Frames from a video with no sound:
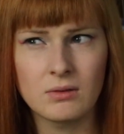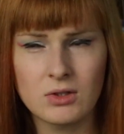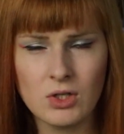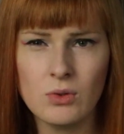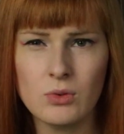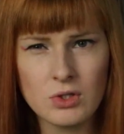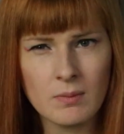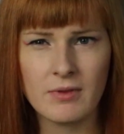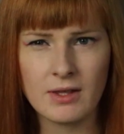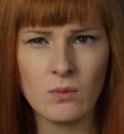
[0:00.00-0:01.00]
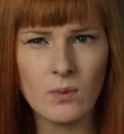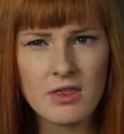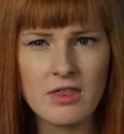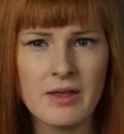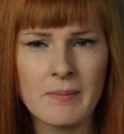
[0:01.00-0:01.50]
do something
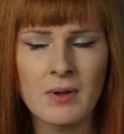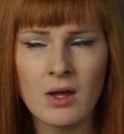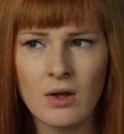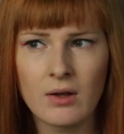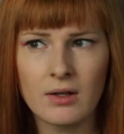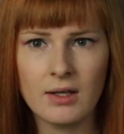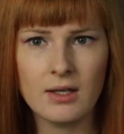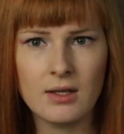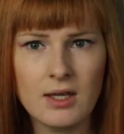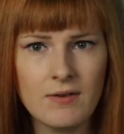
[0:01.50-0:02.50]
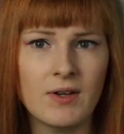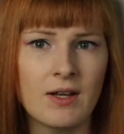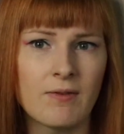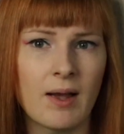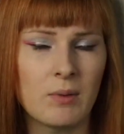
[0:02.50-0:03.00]
with them. Even
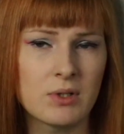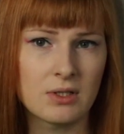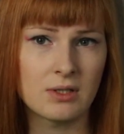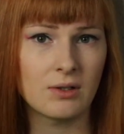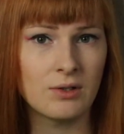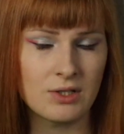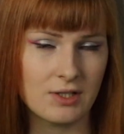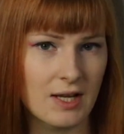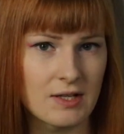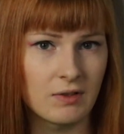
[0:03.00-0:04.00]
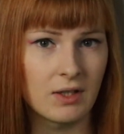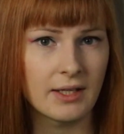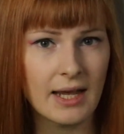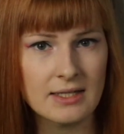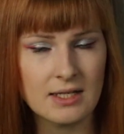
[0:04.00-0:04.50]
if I was unsuccessful at
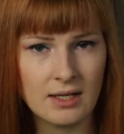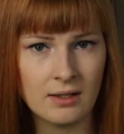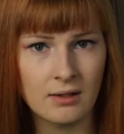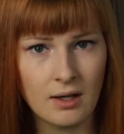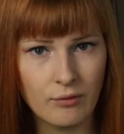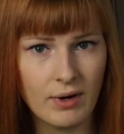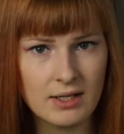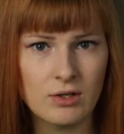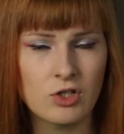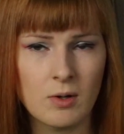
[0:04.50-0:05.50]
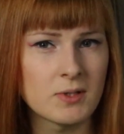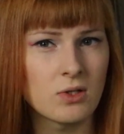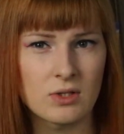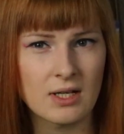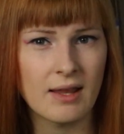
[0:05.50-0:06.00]
getting a radio job as
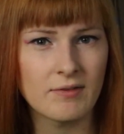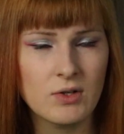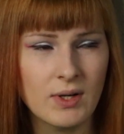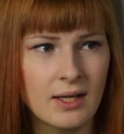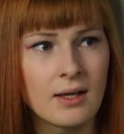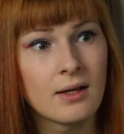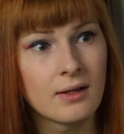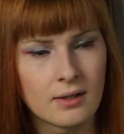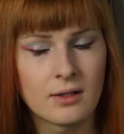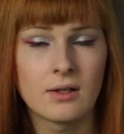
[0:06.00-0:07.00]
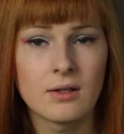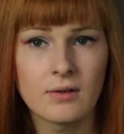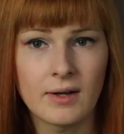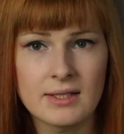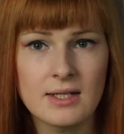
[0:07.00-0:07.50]
soon as I left uni.
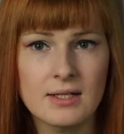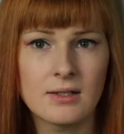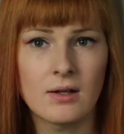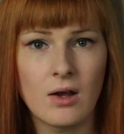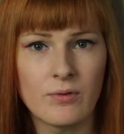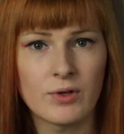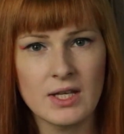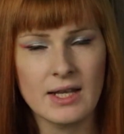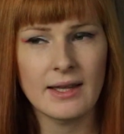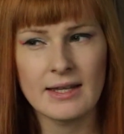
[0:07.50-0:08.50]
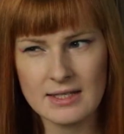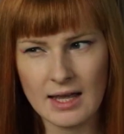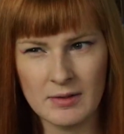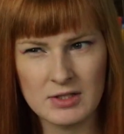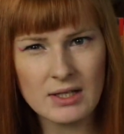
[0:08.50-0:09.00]
Granted, over a year later,
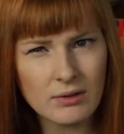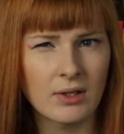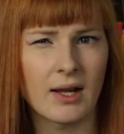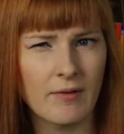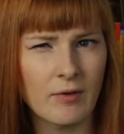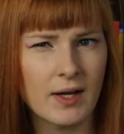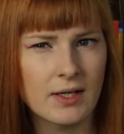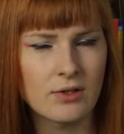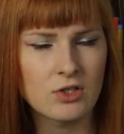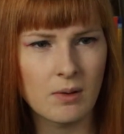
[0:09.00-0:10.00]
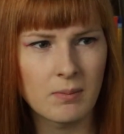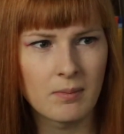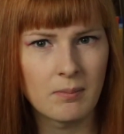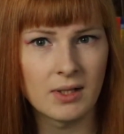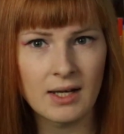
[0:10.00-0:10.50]
I still don't have a radio job,
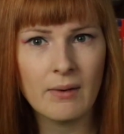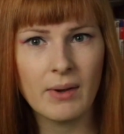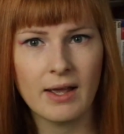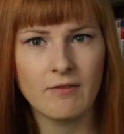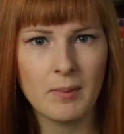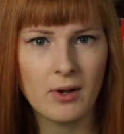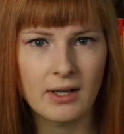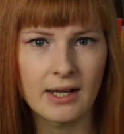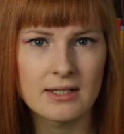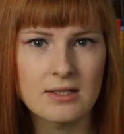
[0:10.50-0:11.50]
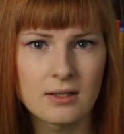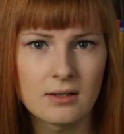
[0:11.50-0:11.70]
but now I have a podcast.